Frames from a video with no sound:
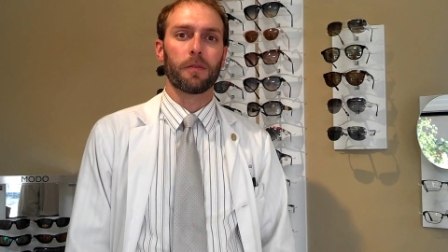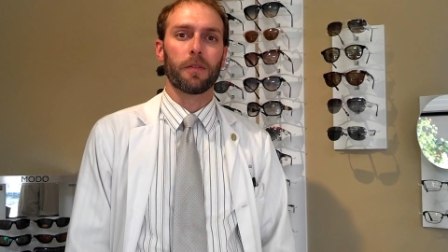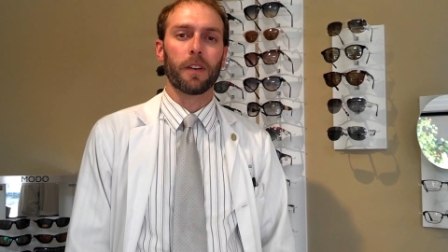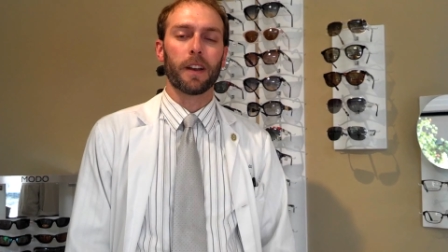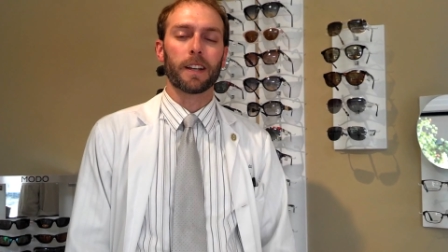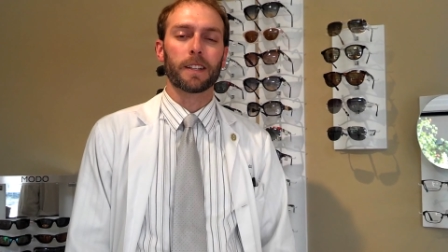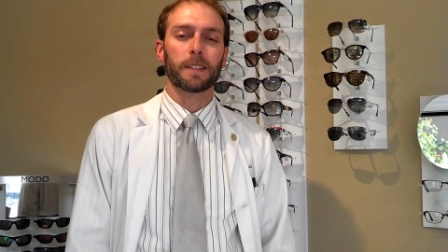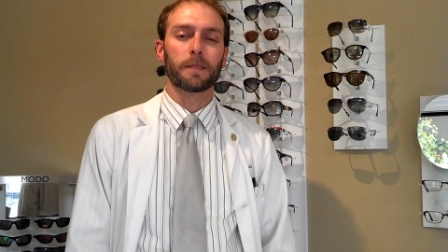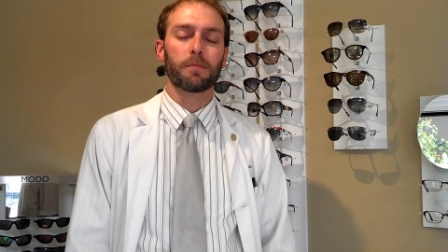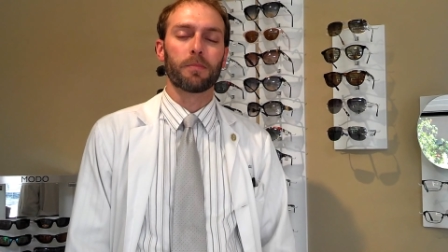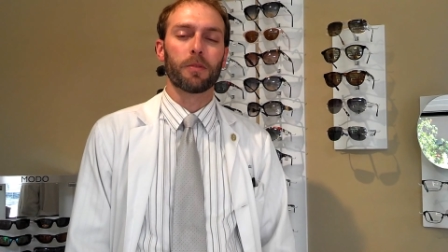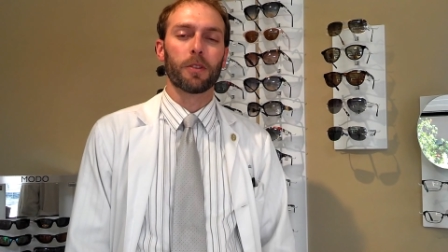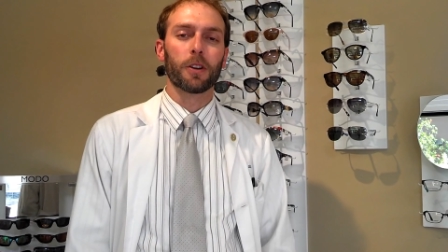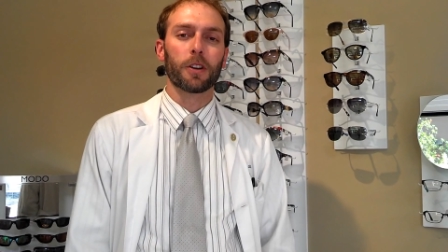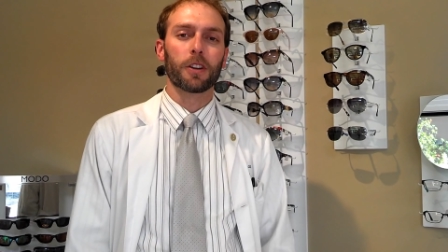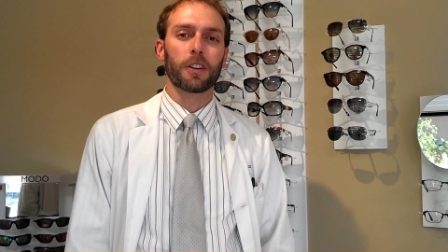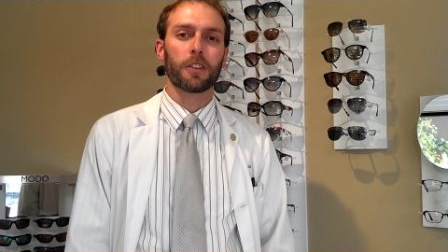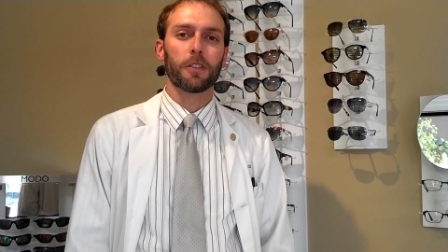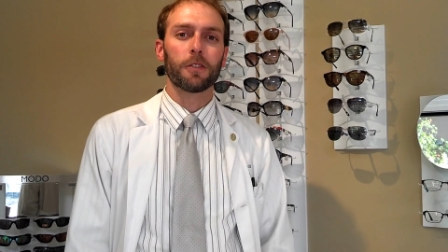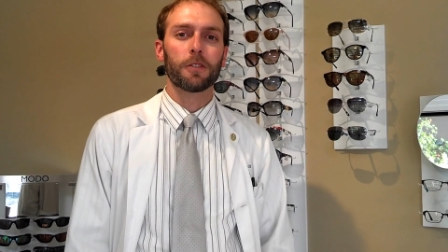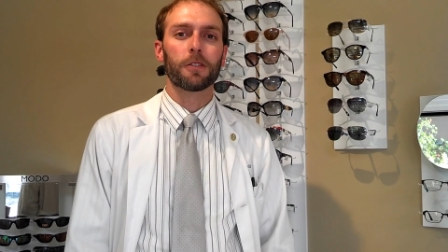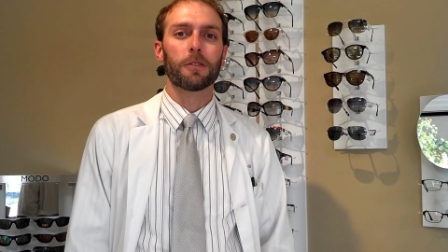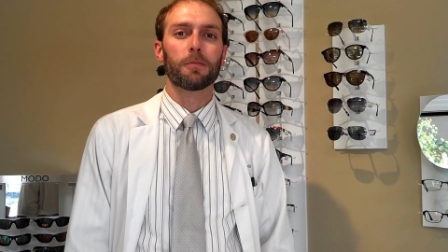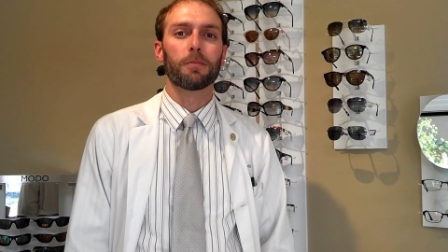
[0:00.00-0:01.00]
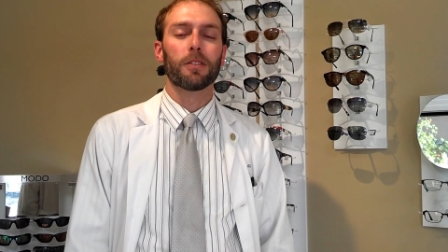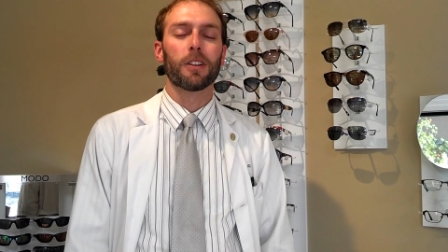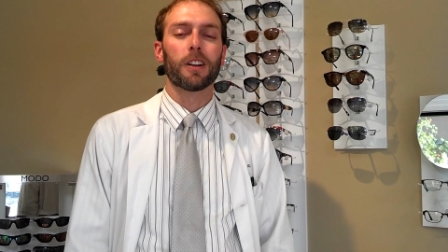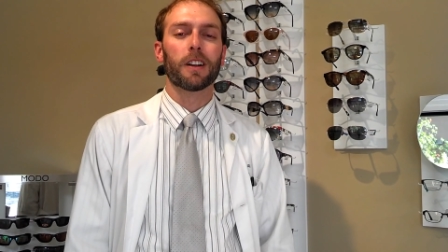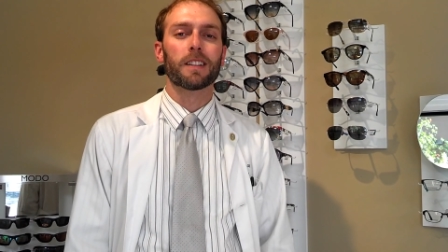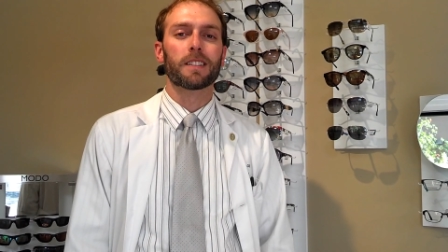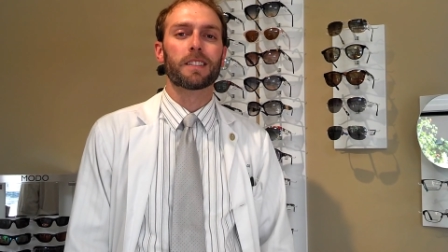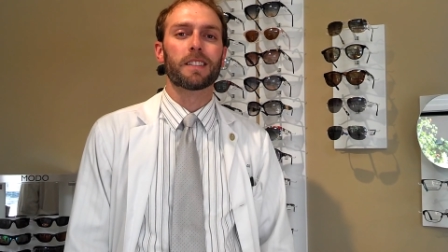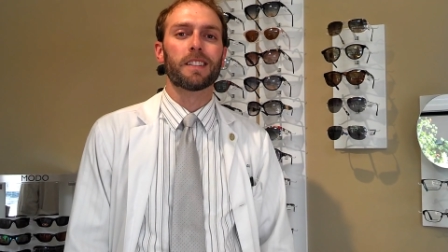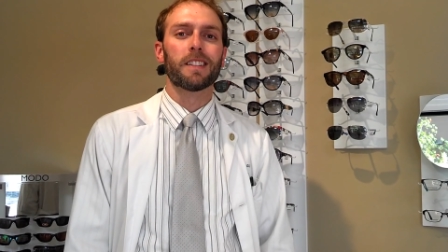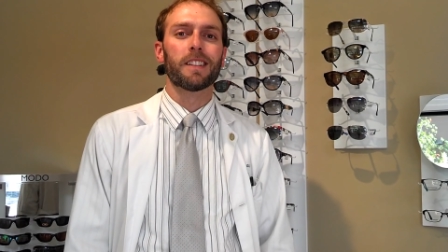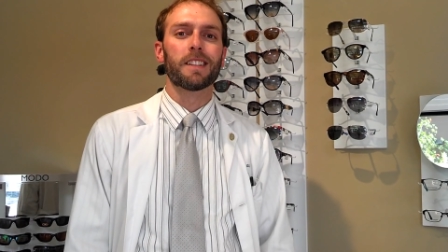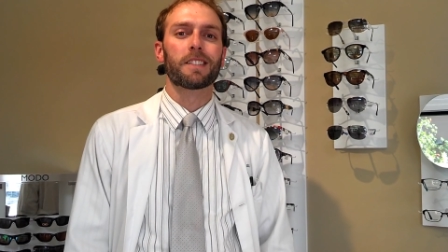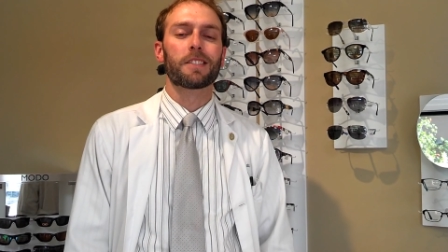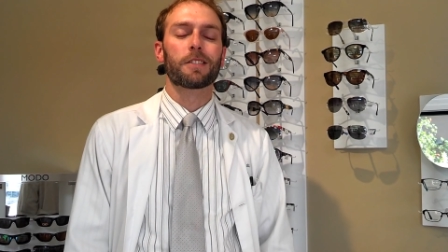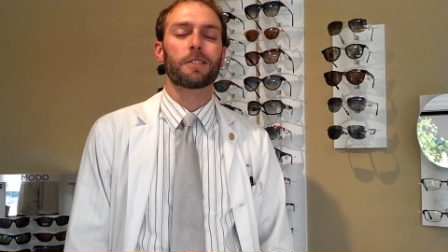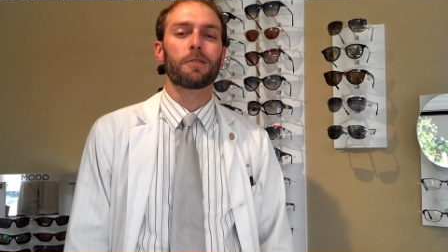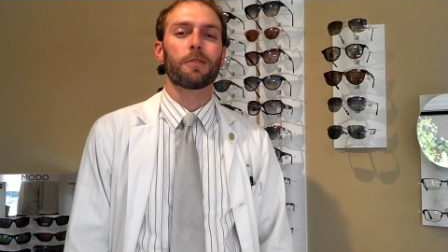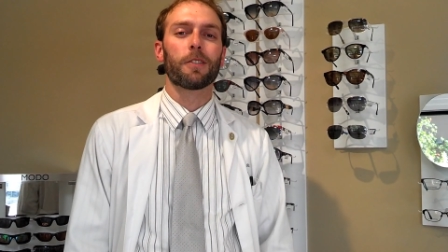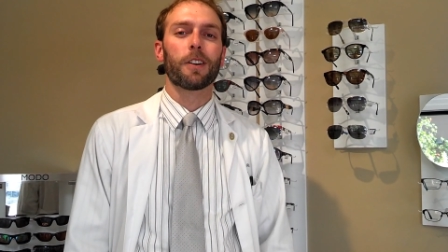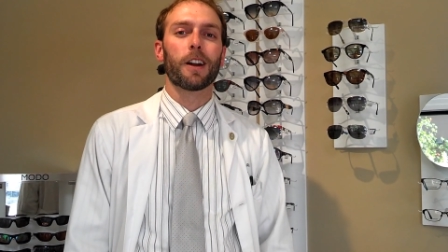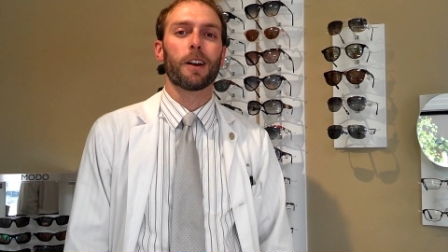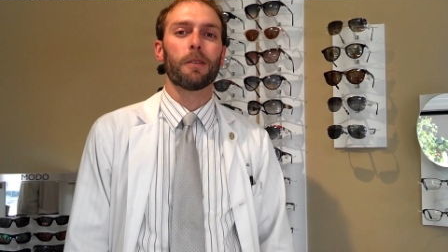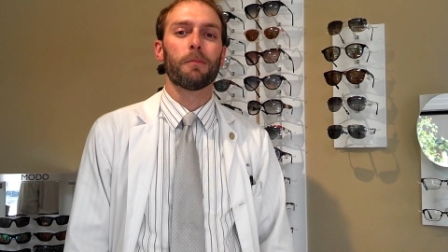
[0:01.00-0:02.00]
Facebook, Google Plus, and
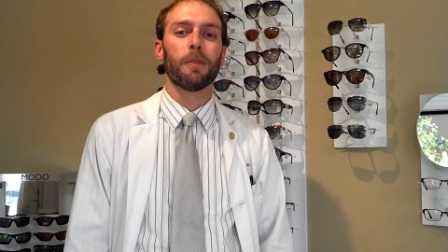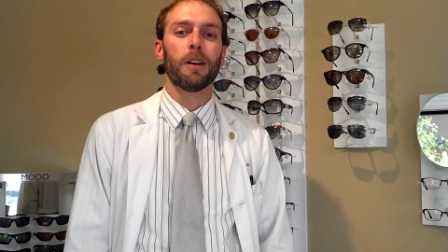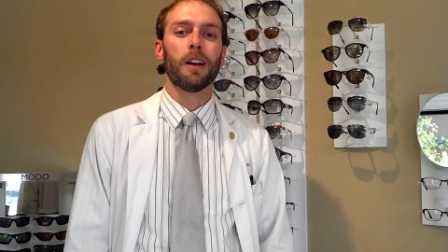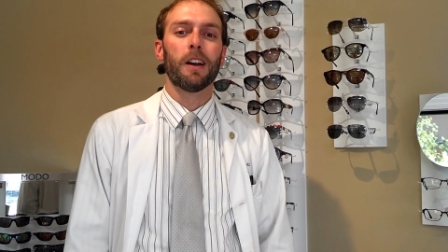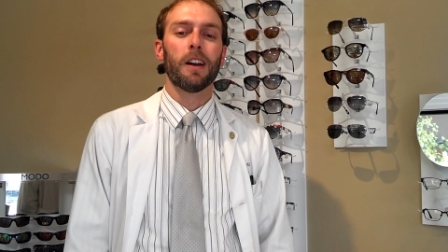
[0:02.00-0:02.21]
Instagram,